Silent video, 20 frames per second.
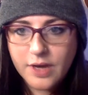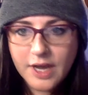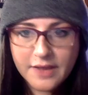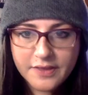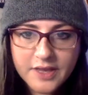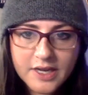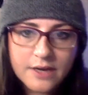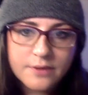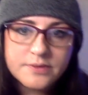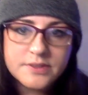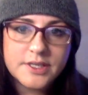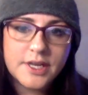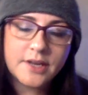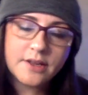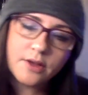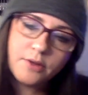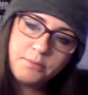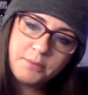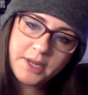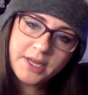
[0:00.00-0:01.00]
And then I was
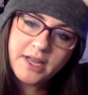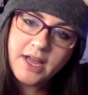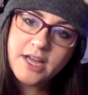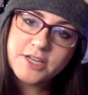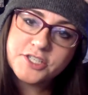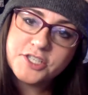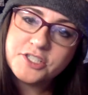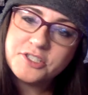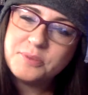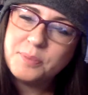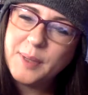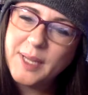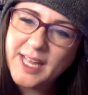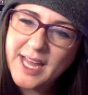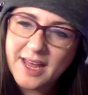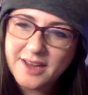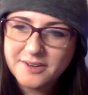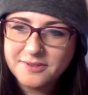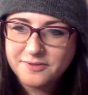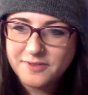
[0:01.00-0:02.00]
like, oh my gosh, this would be
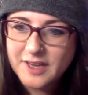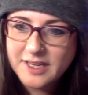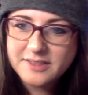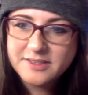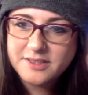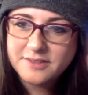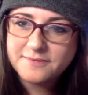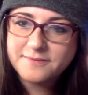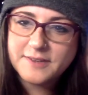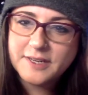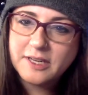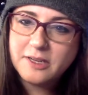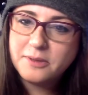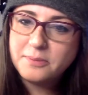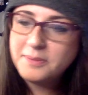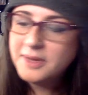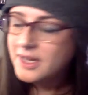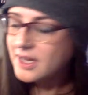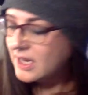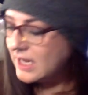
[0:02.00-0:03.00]
kind of fun to
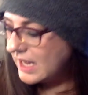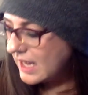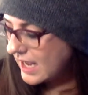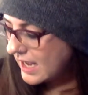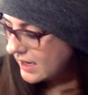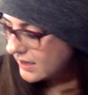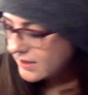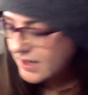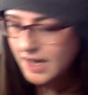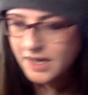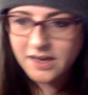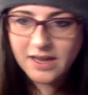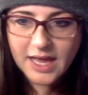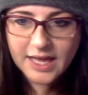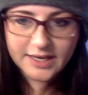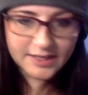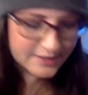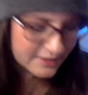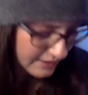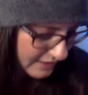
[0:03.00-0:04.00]
film and kind of
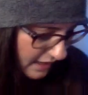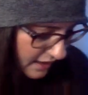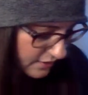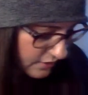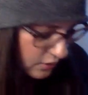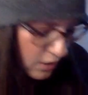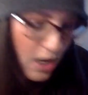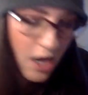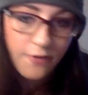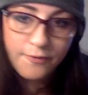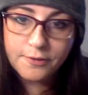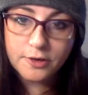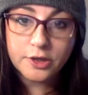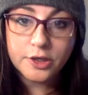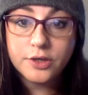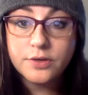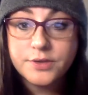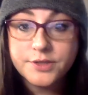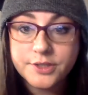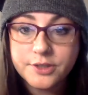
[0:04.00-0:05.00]
edit together for
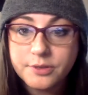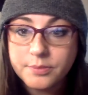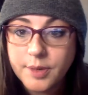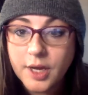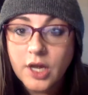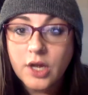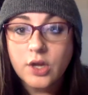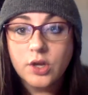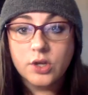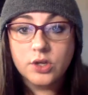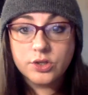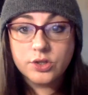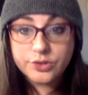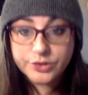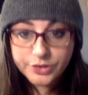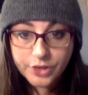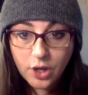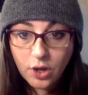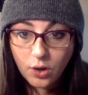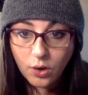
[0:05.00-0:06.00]
YouTube.
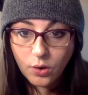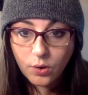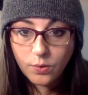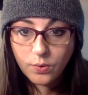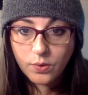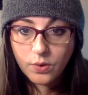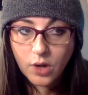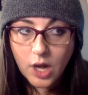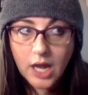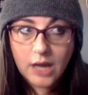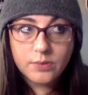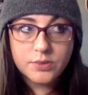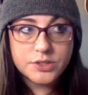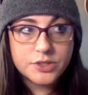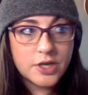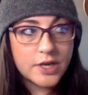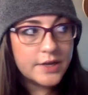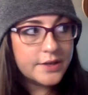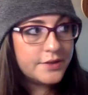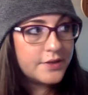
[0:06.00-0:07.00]
So I was
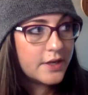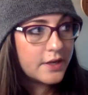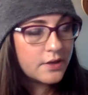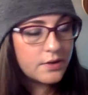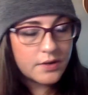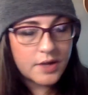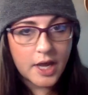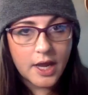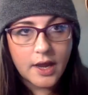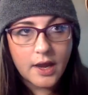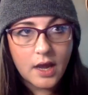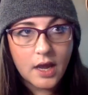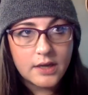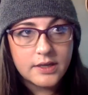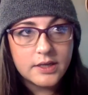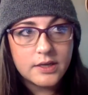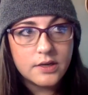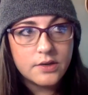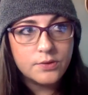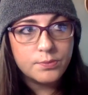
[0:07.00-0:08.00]
trying to think, okay, I
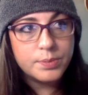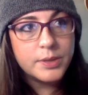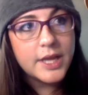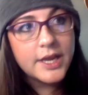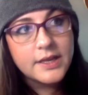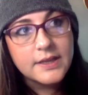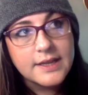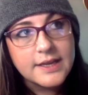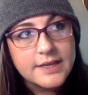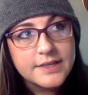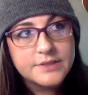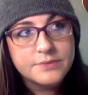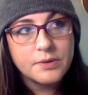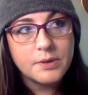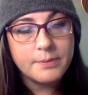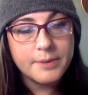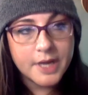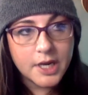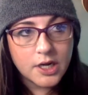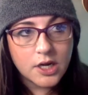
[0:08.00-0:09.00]
need a new playlist. What
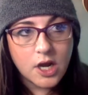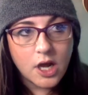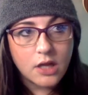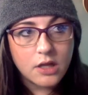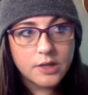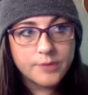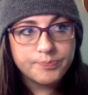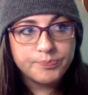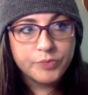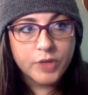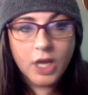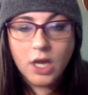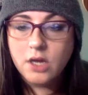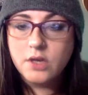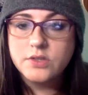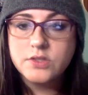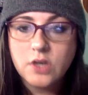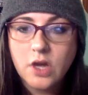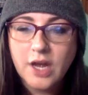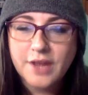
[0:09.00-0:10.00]
am I going to call it?
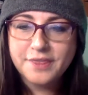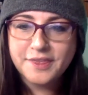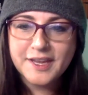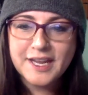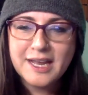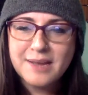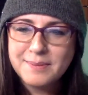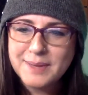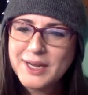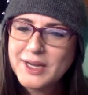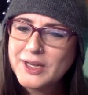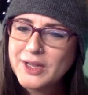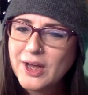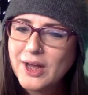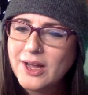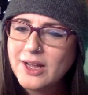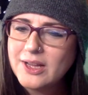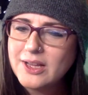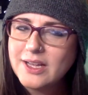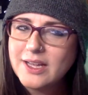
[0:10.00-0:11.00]
So I think I'm going to
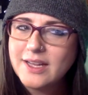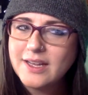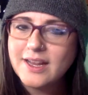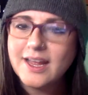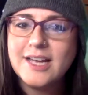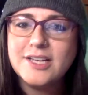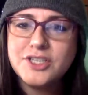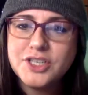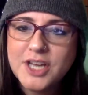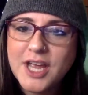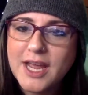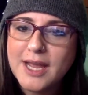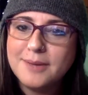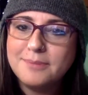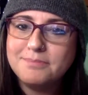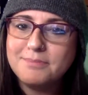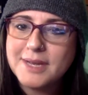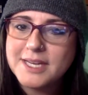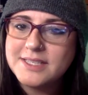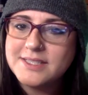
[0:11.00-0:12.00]
call it
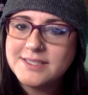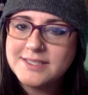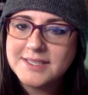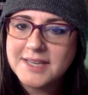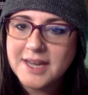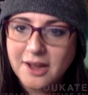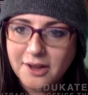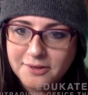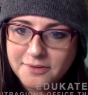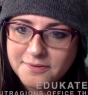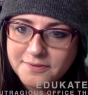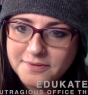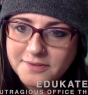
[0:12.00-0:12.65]
Educate Myself.